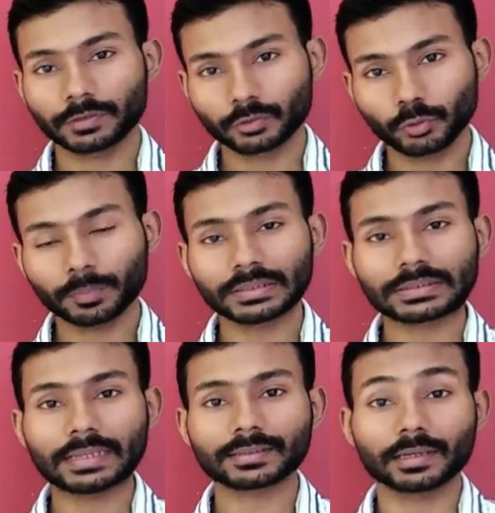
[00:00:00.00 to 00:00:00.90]
If a
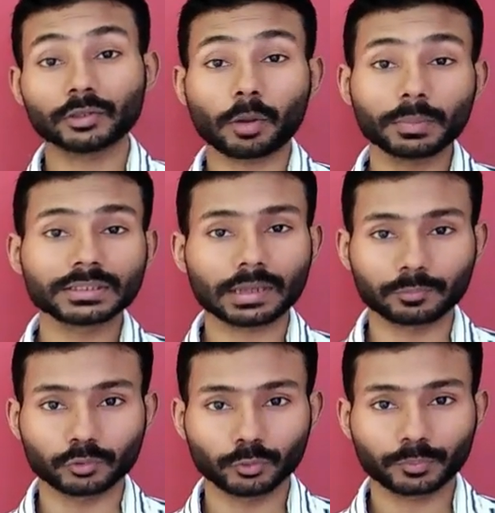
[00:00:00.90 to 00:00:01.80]
group contains a normal
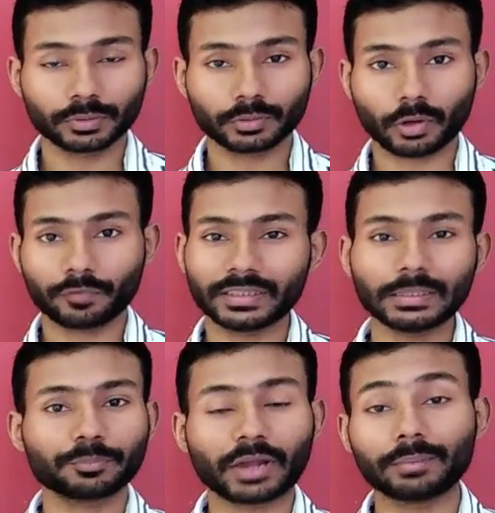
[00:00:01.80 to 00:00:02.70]
subgroup
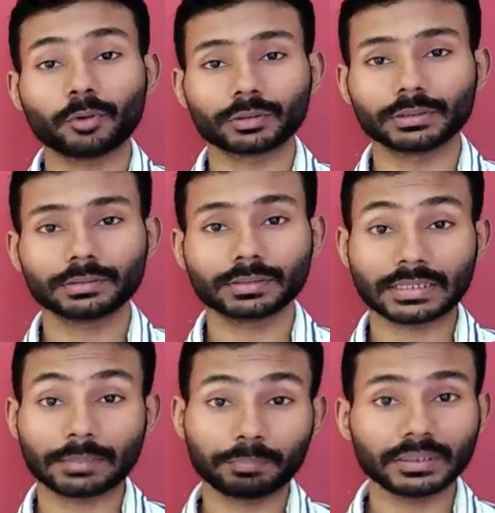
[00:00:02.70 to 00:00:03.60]
of any prime
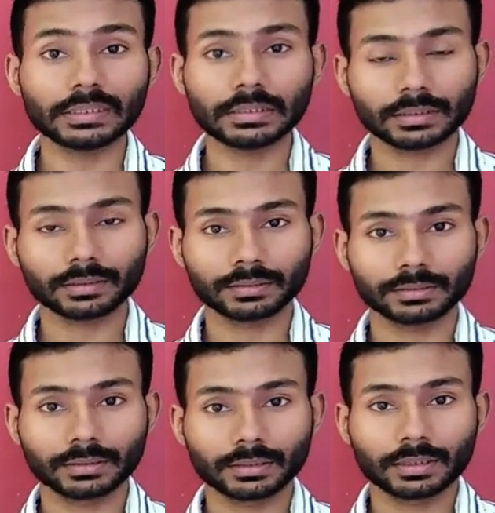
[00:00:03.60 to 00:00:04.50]
order, say p,
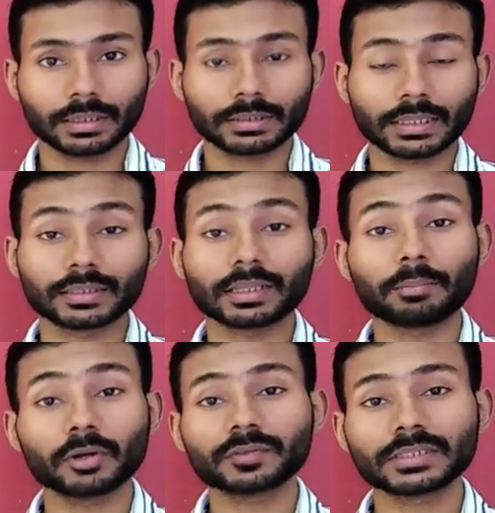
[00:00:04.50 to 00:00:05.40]
then
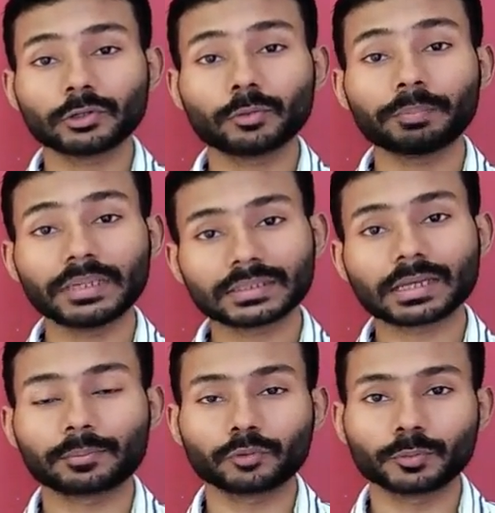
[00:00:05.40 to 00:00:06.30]
the number of Sylow
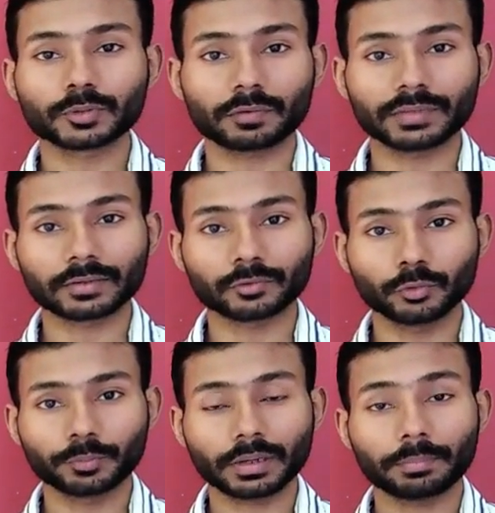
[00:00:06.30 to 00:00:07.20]
p subgroups of
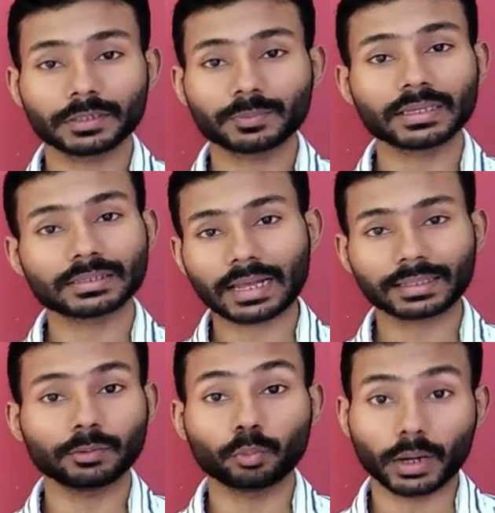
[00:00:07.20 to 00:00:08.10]
that group must be
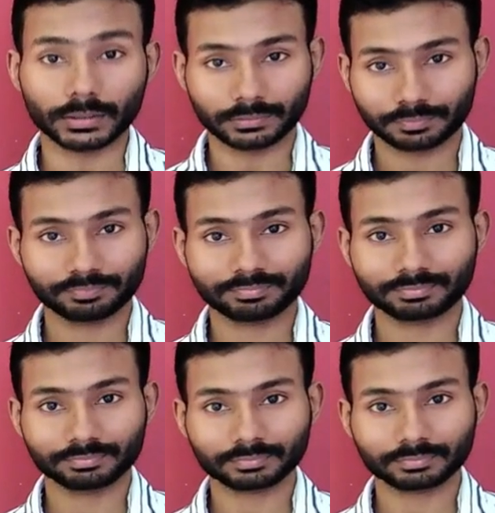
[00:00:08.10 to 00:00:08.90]
exactly 1